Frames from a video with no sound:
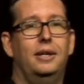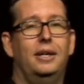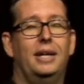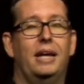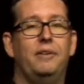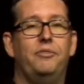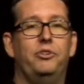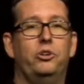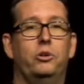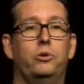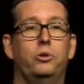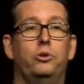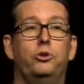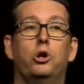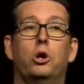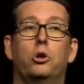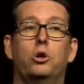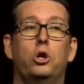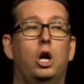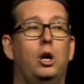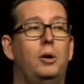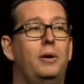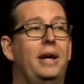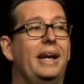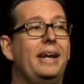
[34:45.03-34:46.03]
If you don't
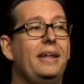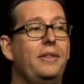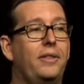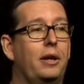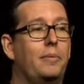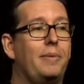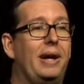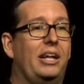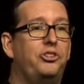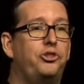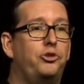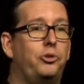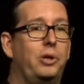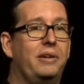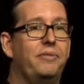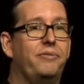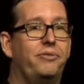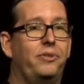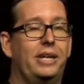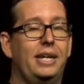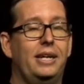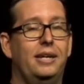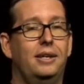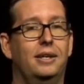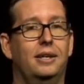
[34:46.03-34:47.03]
know anything about
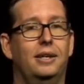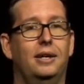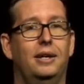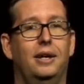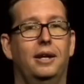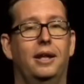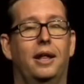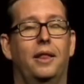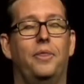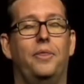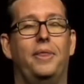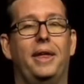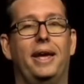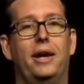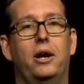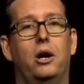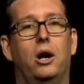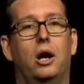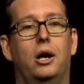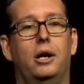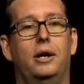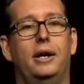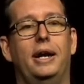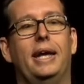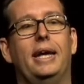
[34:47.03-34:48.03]
Streamfleet, they
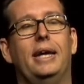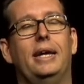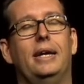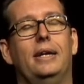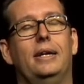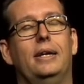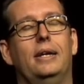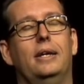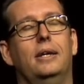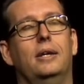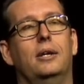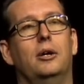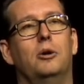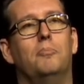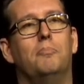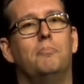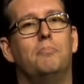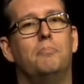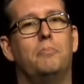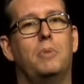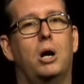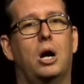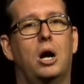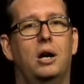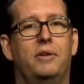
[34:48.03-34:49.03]
are a
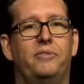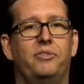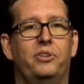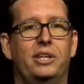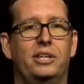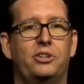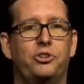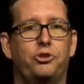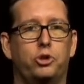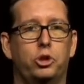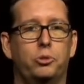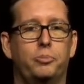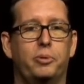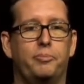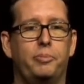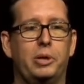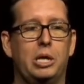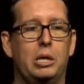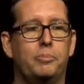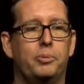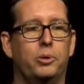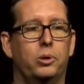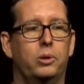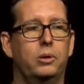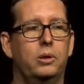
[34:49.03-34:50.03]
marvelous group of
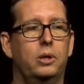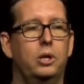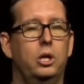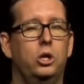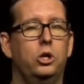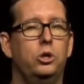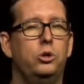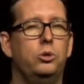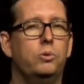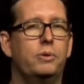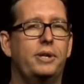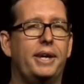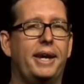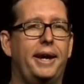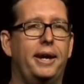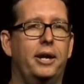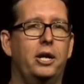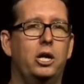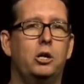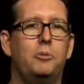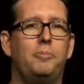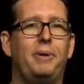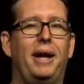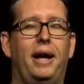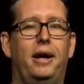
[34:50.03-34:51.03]
people who care
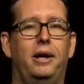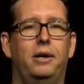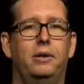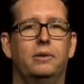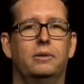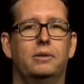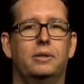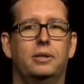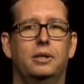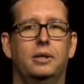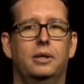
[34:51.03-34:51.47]
about